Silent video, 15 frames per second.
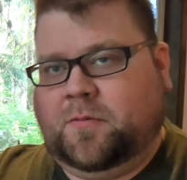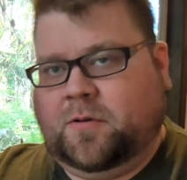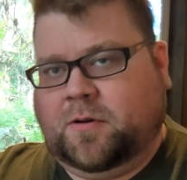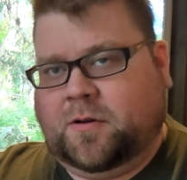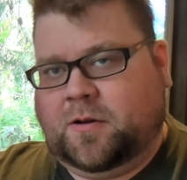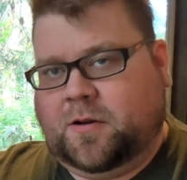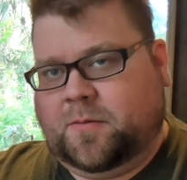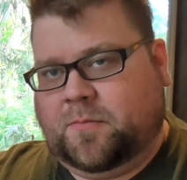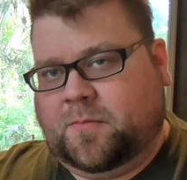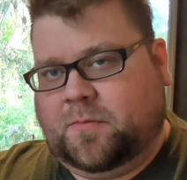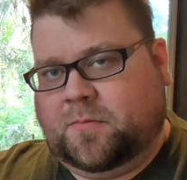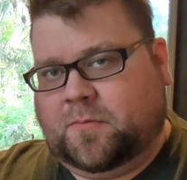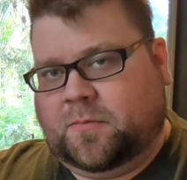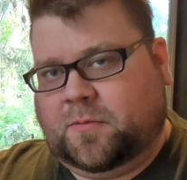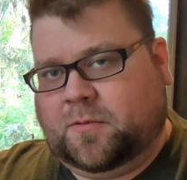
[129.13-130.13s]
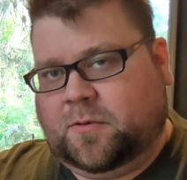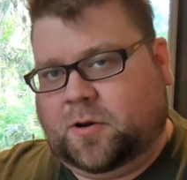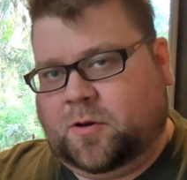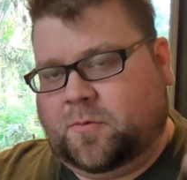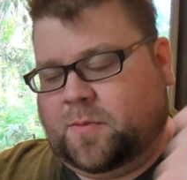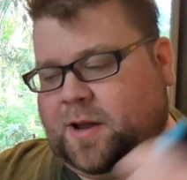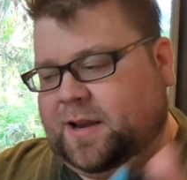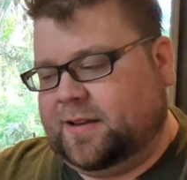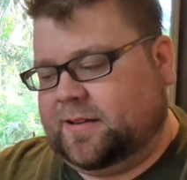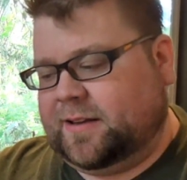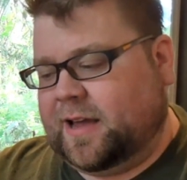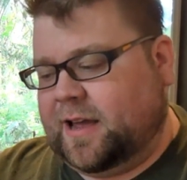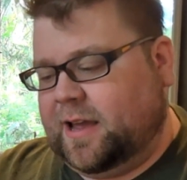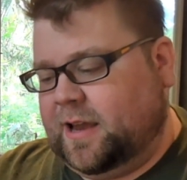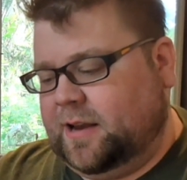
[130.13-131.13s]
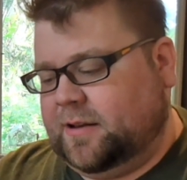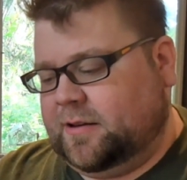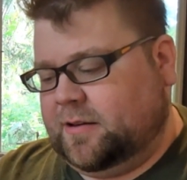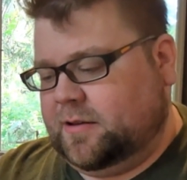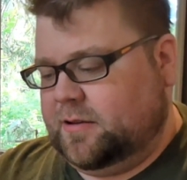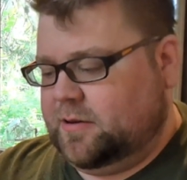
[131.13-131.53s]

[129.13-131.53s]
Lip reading: you know, my size.